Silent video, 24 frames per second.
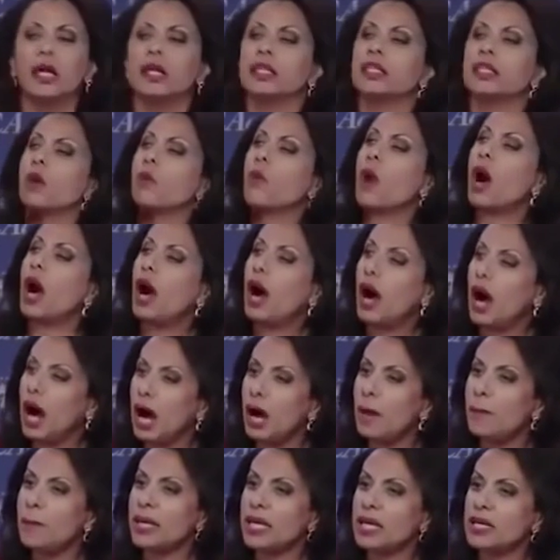The
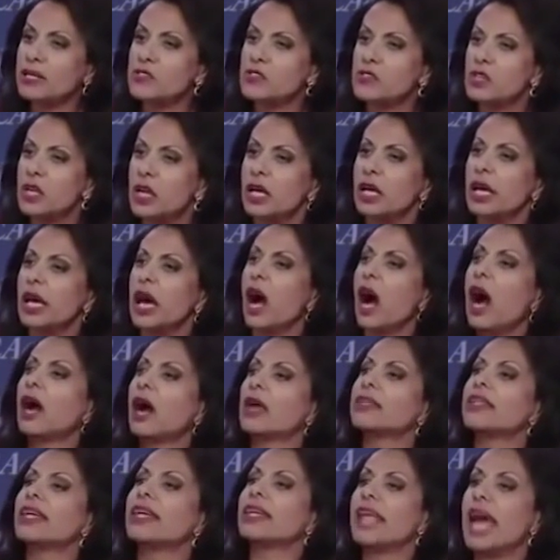Wahhabis are
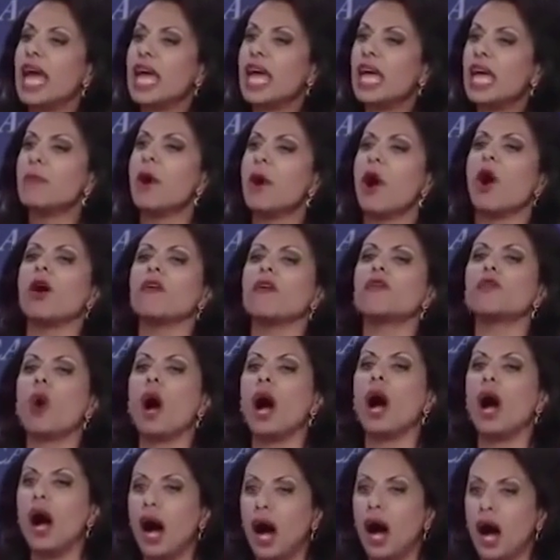the name of
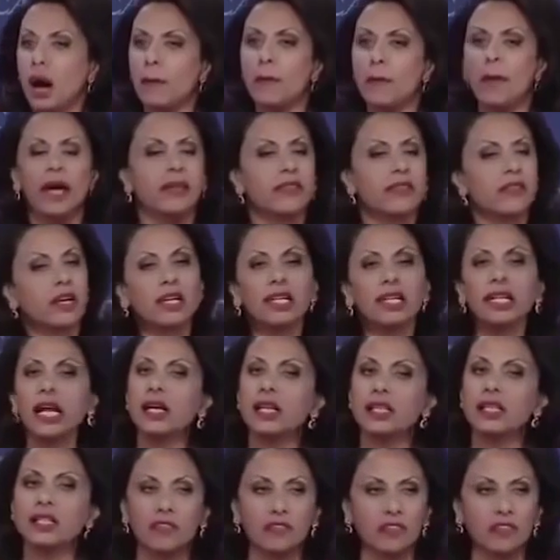Wahhab. They're not
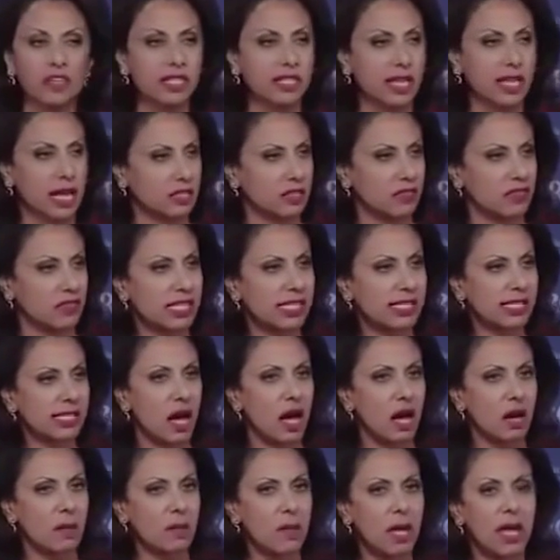a different sect of
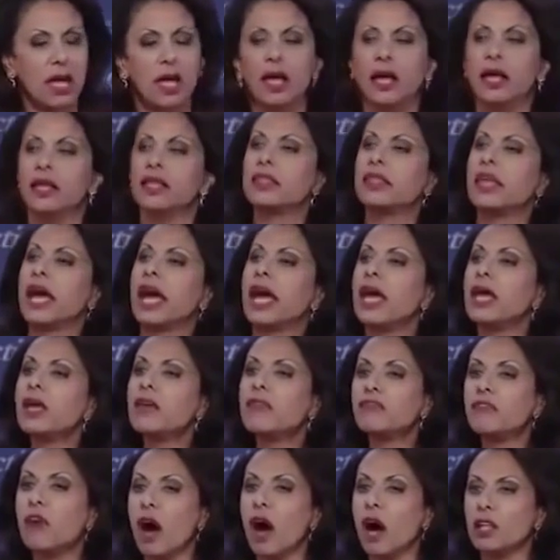Islam.
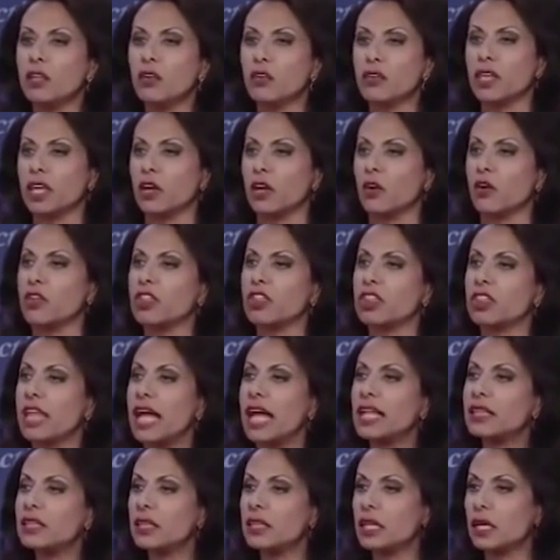They follow the
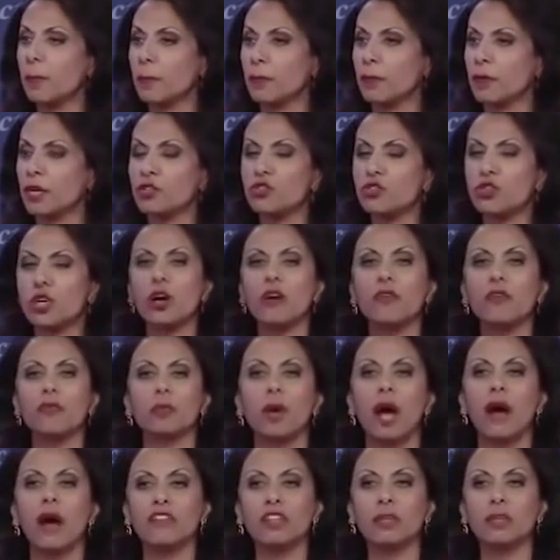authentic preaching of
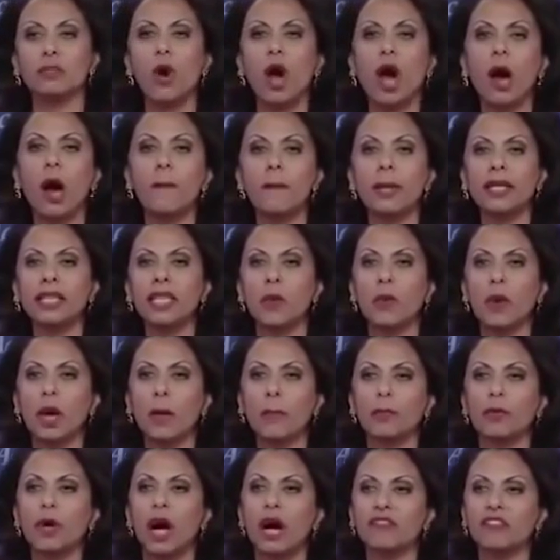Prophet Muhammad, the way
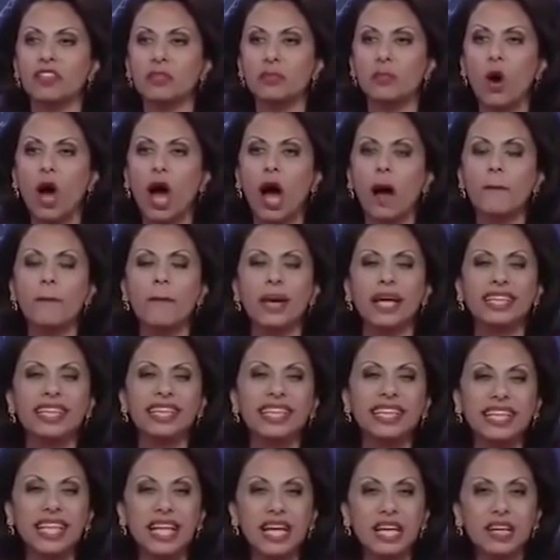Prophet Muhammad
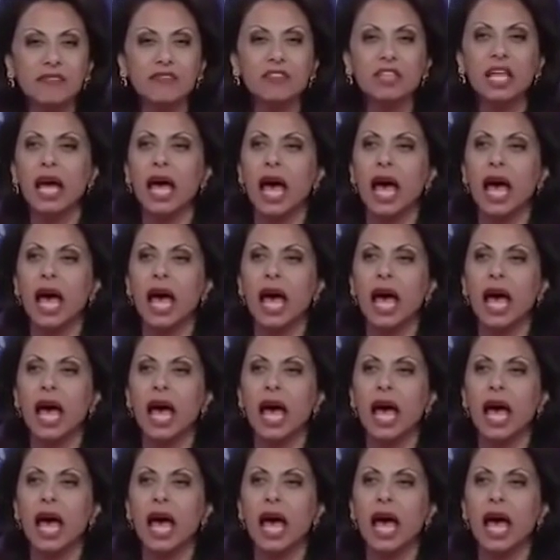lived